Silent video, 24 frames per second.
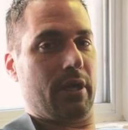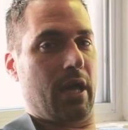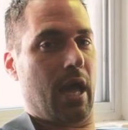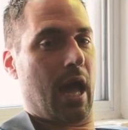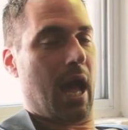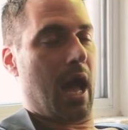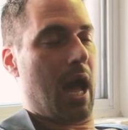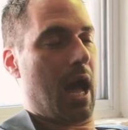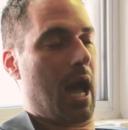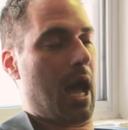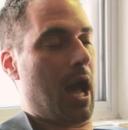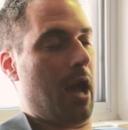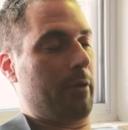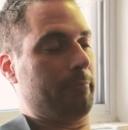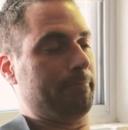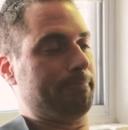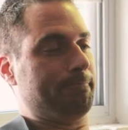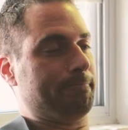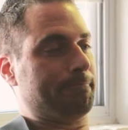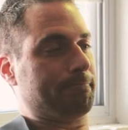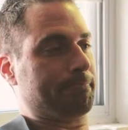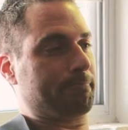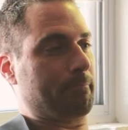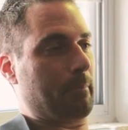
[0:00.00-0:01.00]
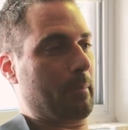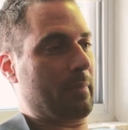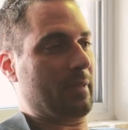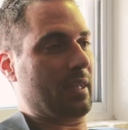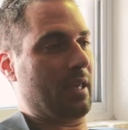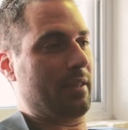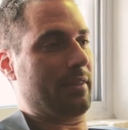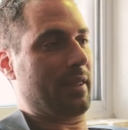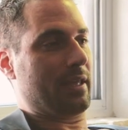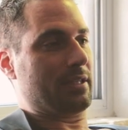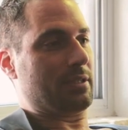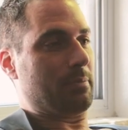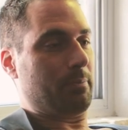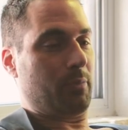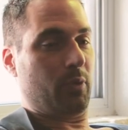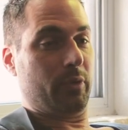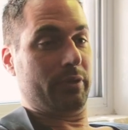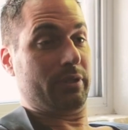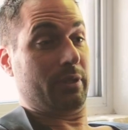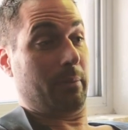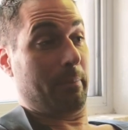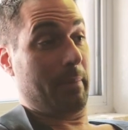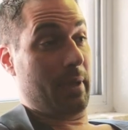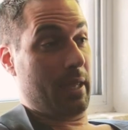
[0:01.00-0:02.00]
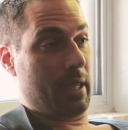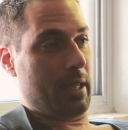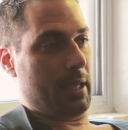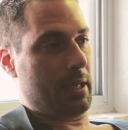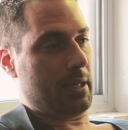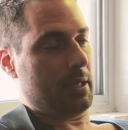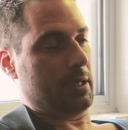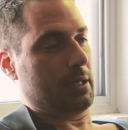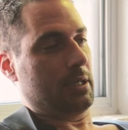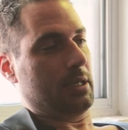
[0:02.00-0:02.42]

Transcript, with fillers: um, that's important to me.